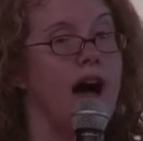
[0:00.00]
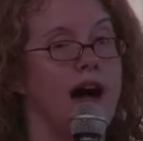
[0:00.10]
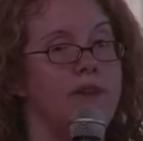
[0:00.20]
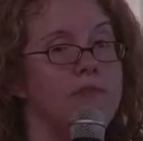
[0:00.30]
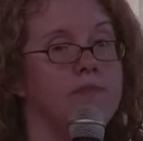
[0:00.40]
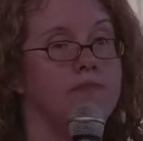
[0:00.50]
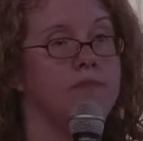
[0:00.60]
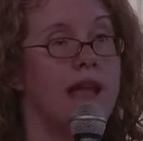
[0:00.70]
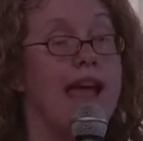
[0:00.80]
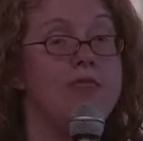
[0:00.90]

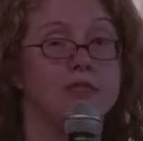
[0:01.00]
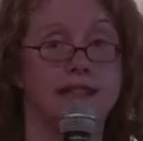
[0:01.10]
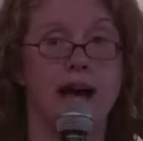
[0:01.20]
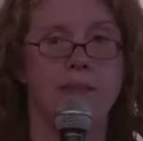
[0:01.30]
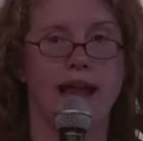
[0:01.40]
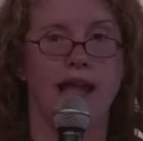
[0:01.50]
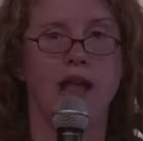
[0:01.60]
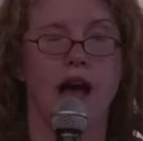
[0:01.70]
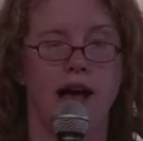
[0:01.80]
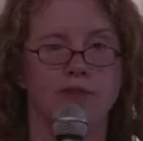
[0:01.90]
and there's not
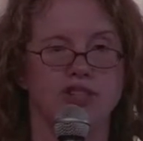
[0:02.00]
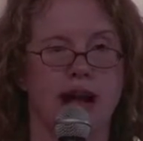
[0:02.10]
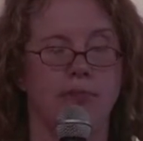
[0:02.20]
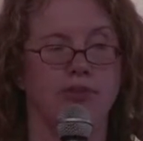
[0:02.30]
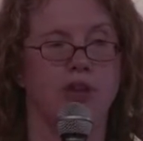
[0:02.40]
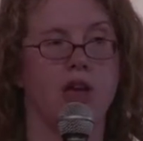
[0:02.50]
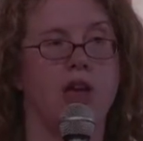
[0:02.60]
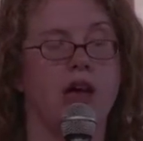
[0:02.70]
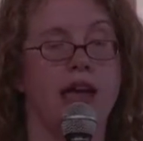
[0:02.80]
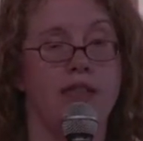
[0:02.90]
many hobby shops
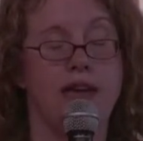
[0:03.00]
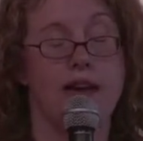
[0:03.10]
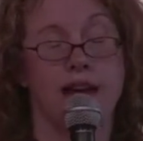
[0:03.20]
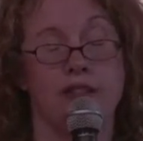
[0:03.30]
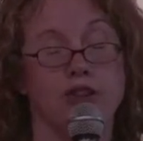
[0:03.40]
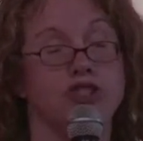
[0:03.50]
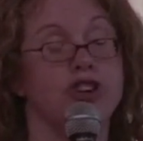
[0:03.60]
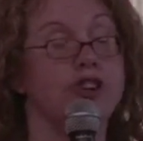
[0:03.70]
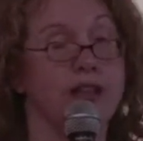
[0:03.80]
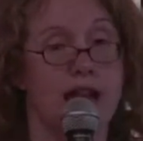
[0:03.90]
in the area, and there's
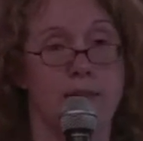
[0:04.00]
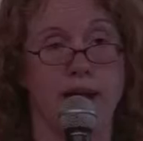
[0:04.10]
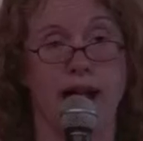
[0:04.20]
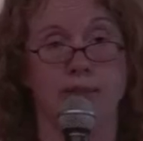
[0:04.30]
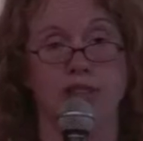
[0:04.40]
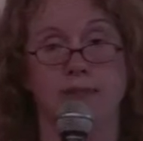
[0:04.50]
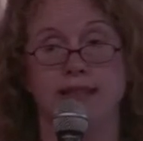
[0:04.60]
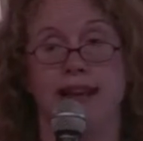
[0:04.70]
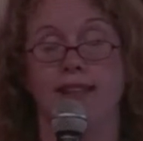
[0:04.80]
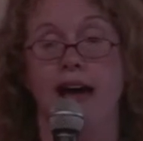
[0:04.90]
certainly not many hobby shops
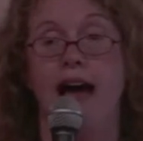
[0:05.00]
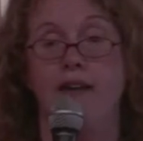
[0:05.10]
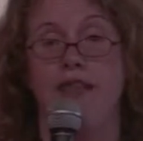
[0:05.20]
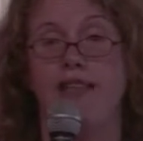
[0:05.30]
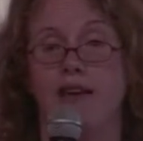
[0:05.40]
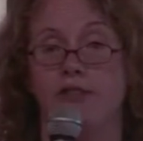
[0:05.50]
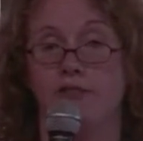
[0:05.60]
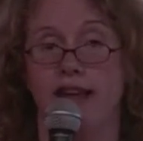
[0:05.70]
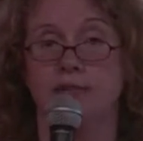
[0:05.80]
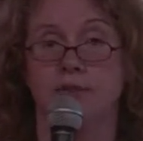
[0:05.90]
that have that level
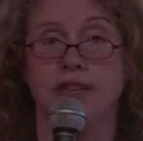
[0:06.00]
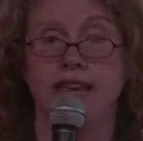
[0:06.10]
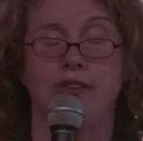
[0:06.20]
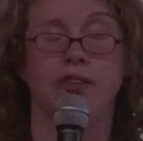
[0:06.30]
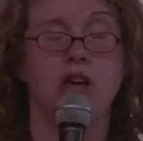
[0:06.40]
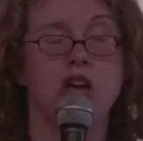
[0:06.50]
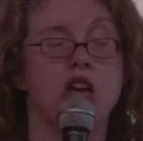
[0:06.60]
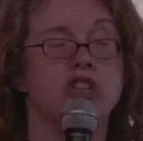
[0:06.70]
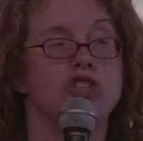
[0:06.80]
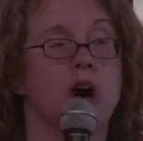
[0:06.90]
of expertise.
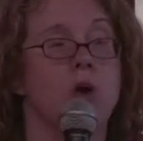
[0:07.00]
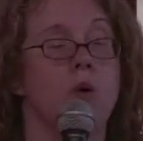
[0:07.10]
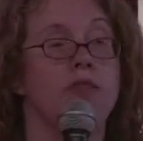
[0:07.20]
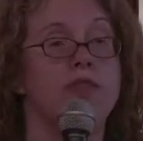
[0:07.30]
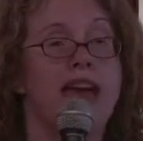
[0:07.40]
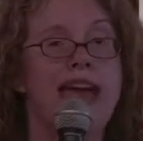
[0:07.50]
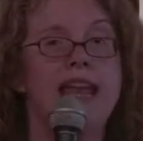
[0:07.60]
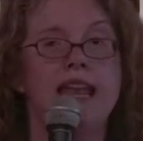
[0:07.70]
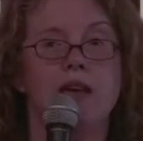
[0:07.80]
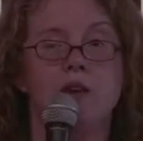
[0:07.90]
So
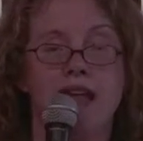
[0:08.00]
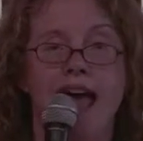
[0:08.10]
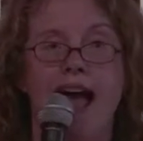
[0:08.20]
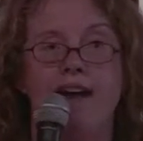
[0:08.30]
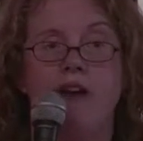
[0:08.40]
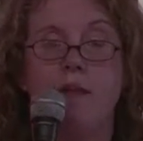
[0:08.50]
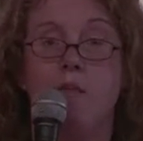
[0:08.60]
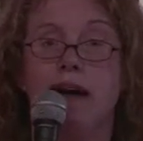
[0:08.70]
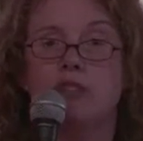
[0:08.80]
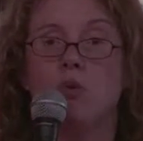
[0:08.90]
they can have a
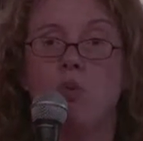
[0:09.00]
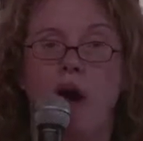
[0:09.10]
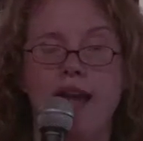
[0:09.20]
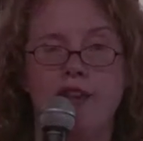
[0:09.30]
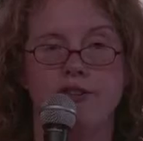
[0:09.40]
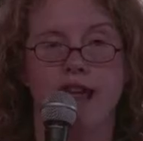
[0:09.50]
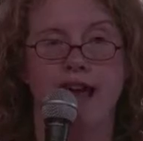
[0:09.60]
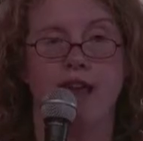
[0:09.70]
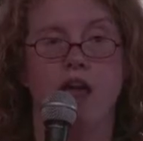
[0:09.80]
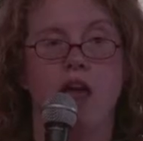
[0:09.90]
much wider
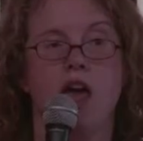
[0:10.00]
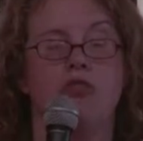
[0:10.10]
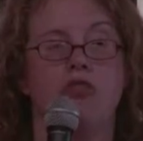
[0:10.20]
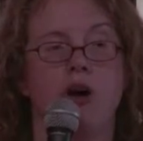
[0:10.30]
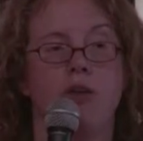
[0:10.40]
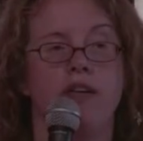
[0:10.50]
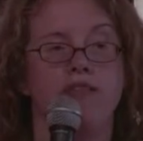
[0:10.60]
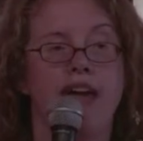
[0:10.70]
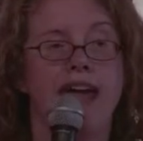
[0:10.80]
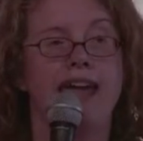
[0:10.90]
net so
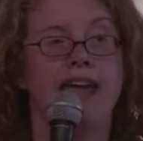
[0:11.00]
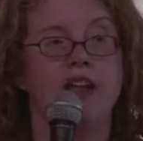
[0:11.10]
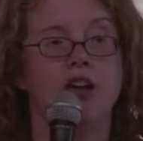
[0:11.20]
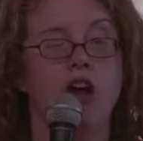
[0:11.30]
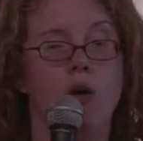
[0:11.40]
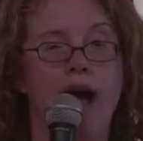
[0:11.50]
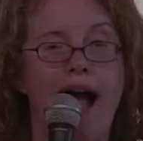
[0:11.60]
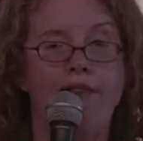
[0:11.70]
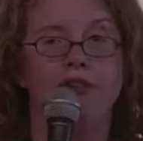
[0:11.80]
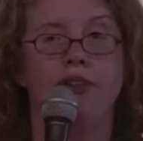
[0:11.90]
that they can go
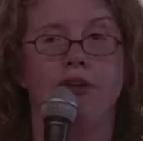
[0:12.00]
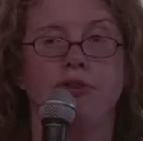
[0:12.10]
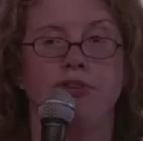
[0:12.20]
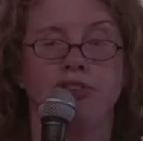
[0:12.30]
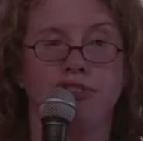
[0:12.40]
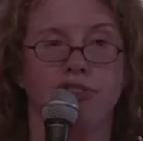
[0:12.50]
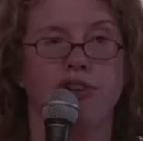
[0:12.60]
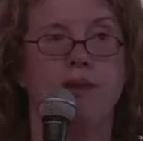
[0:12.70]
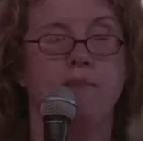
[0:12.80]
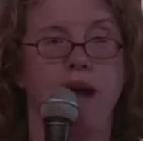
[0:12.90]
after those
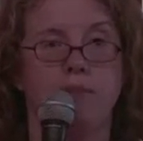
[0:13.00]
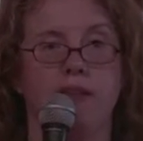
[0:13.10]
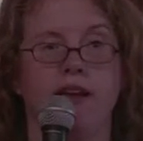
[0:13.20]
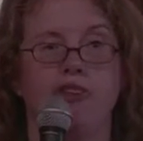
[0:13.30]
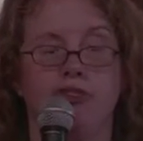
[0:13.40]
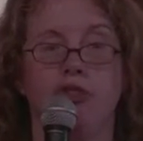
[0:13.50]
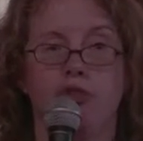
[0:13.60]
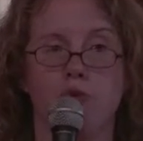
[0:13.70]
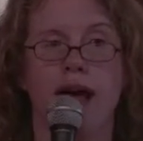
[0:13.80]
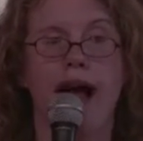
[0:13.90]
discrete populations
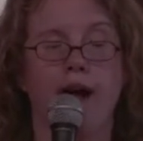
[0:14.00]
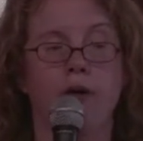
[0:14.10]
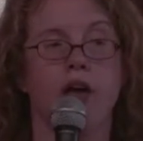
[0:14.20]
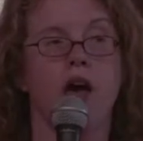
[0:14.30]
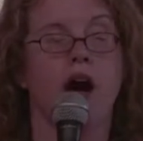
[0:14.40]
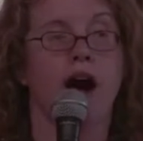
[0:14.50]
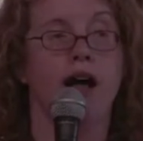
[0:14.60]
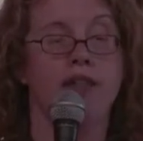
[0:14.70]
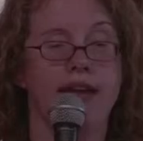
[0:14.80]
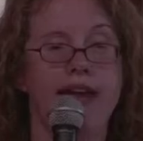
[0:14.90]
throughout
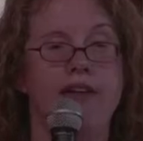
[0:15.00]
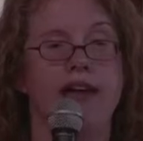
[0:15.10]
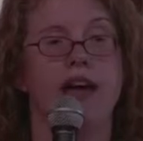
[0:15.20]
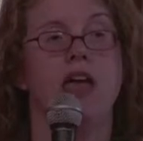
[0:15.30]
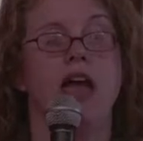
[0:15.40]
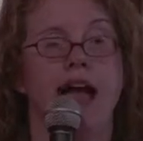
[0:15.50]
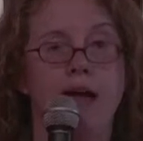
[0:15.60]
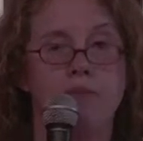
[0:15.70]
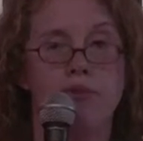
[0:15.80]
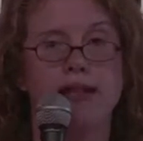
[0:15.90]
the area
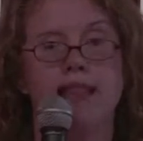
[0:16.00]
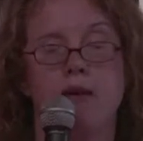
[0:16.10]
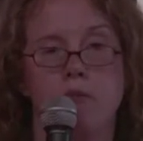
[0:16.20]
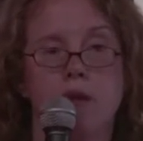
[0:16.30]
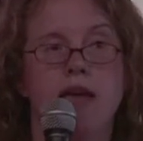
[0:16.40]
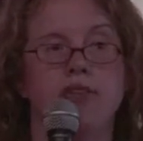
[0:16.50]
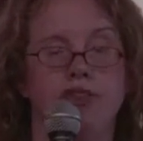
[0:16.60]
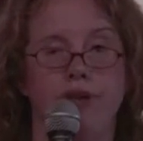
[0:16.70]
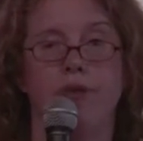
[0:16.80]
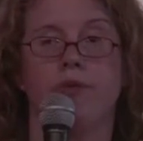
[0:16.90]
and bring them
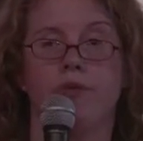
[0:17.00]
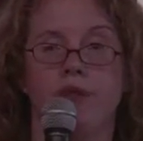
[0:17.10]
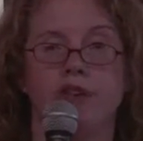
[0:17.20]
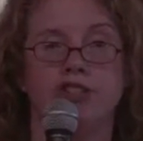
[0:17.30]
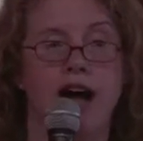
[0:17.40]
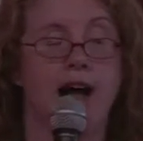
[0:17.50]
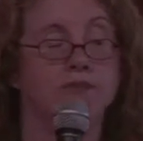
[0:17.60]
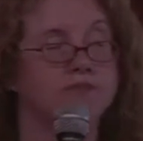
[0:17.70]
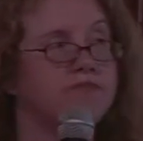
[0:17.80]
into their shop.